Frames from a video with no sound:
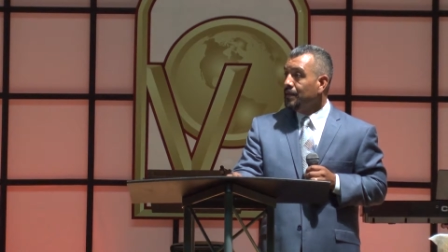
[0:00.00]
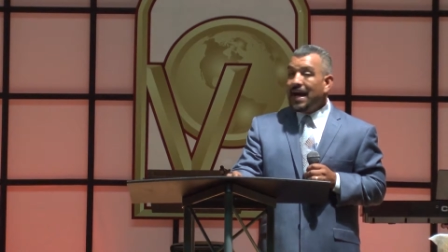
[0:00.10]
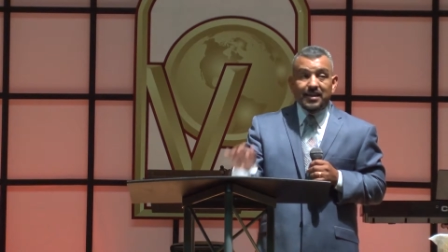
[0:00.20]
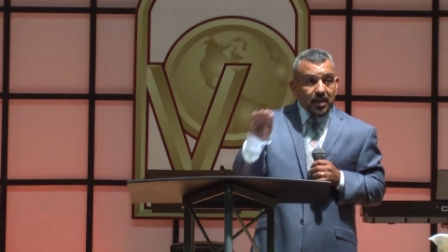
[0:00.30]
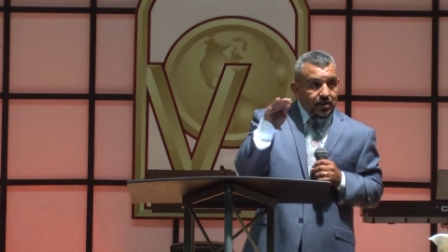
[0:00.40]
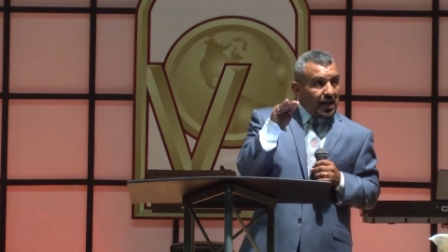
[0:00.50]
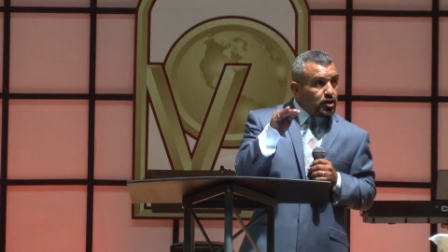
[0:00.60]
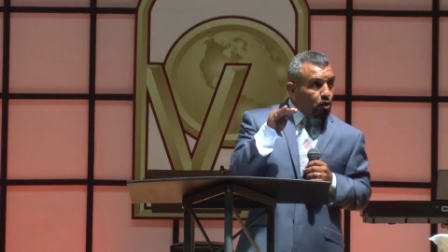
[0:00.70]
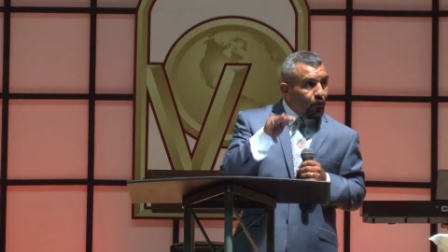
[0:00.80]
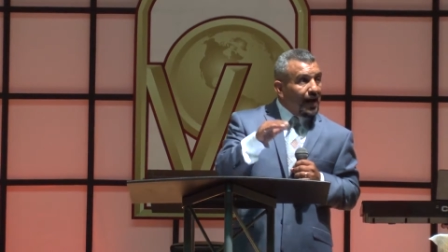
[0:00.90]
That's, that's
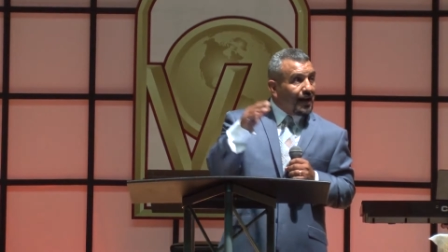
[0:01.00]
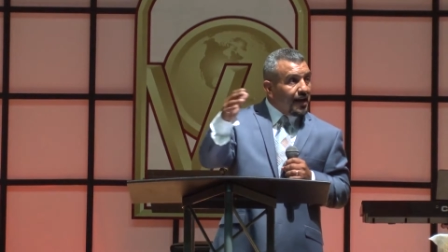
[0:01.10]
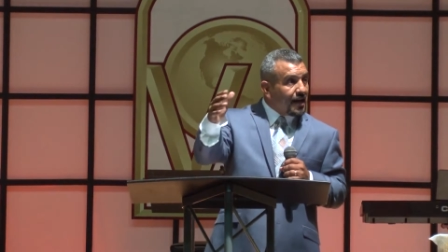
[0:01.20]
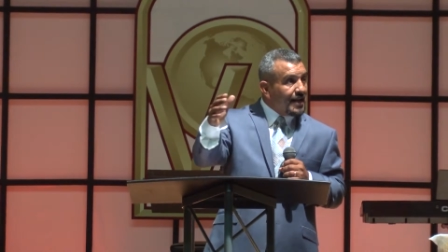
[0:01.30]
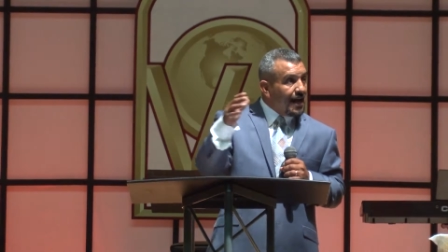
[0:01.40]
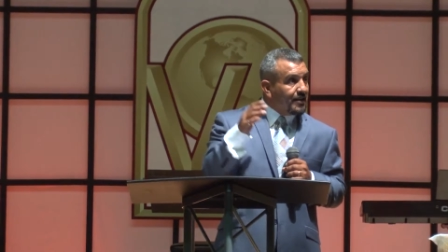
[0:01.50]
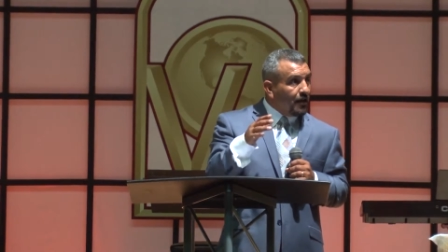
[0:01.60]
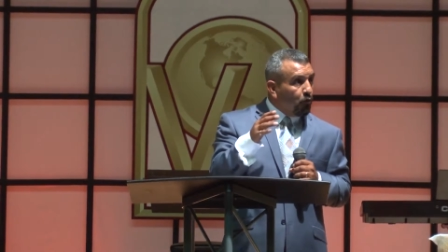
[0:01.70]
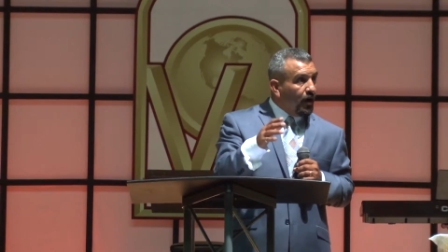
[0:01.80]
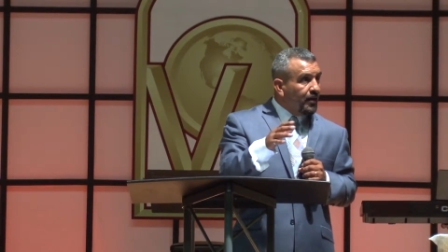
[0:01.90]
directly
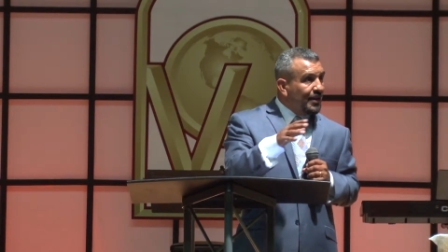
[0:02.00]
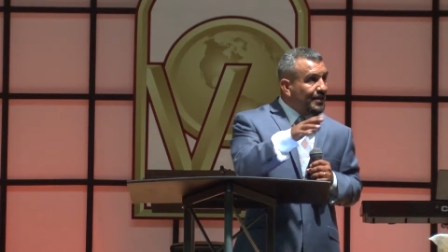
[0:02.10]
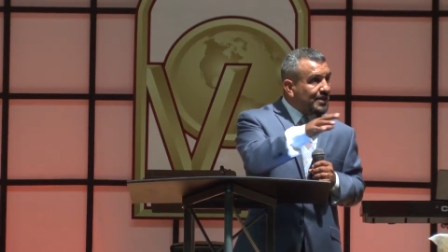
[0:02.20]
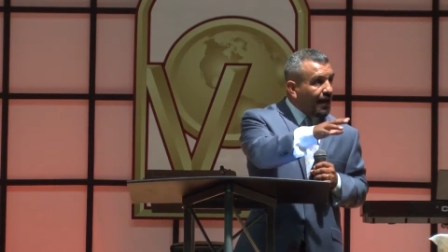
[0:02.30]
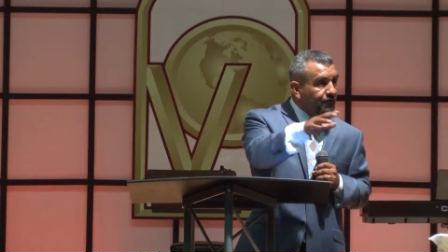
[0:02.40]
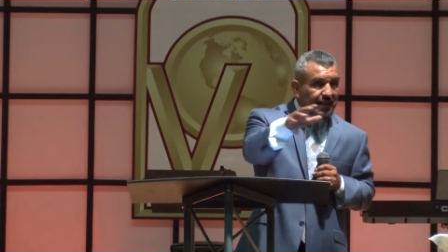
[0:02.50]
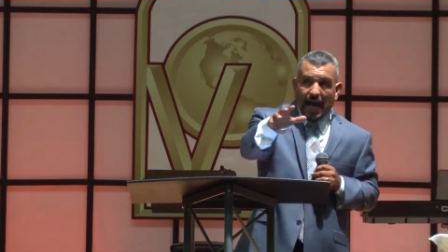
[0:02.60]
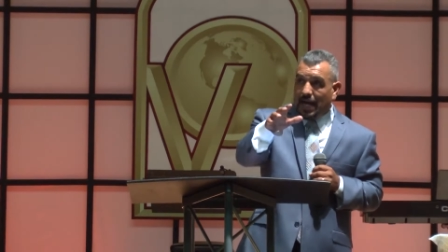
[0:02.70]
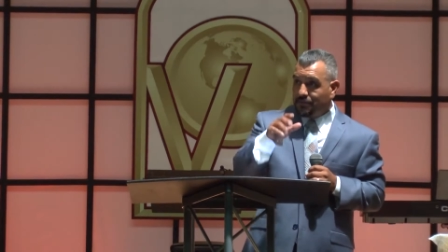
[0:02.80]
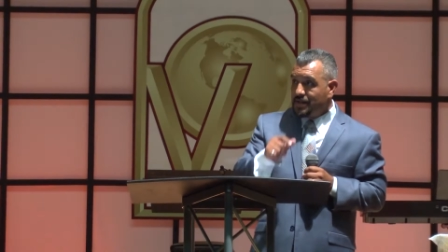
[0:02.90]
connected with the tough
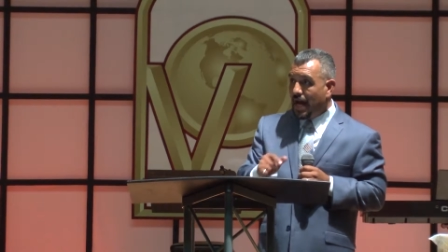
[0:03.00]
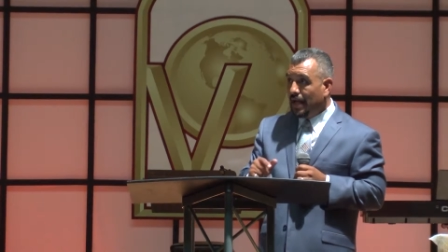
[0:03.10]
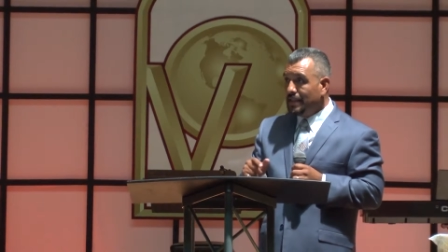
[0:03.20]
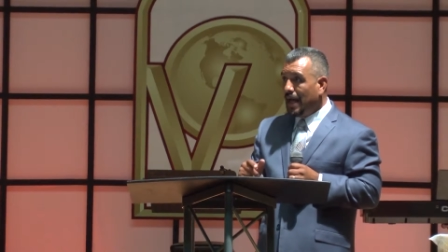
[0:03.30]
times that,